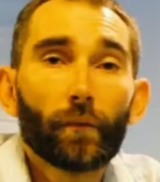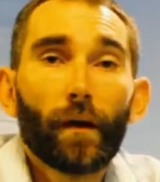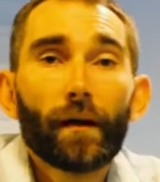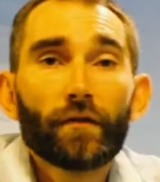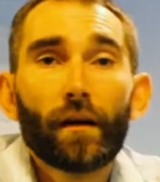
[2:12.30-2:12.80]
so
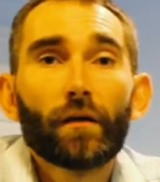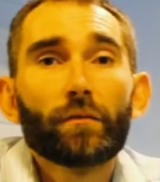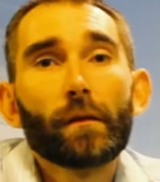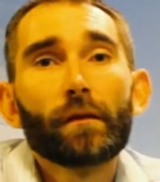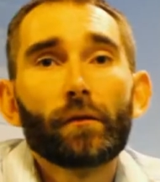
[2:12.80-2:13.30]
Mac challenged
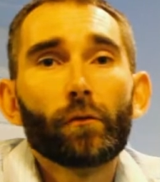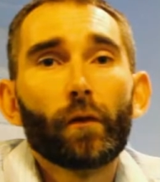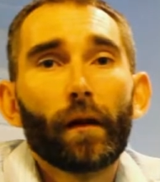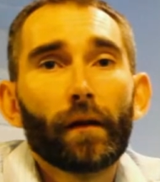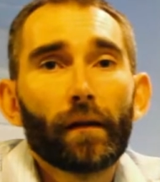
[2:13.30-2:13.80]
me to
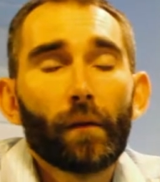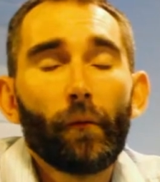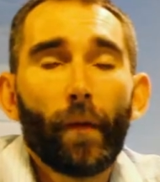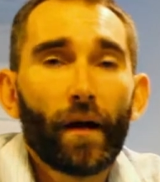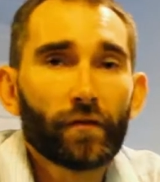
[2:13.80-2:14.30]
a game of
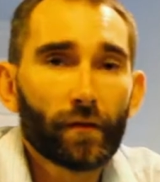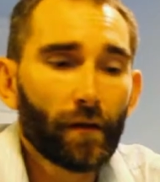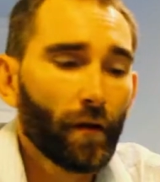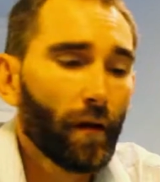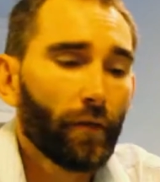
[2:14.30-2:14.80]
Magic,
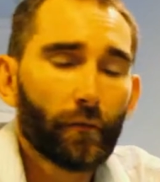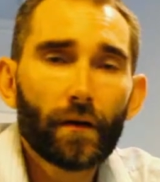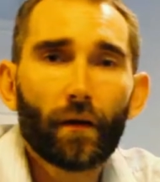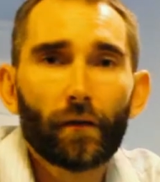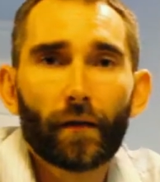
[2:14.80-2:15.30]
3
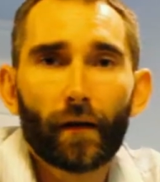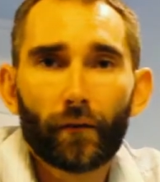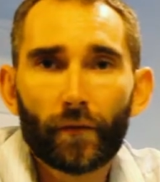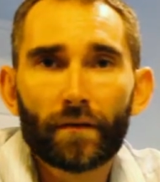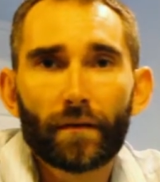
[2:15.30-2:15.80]
color deck,
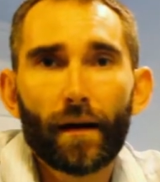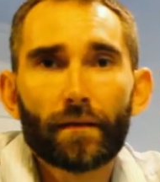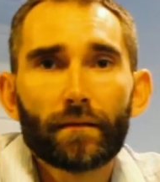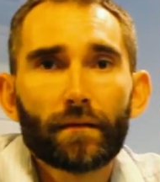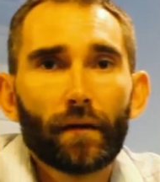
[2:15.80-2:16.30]
3
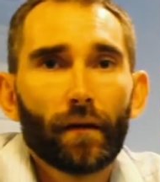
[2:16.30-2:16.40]
sets.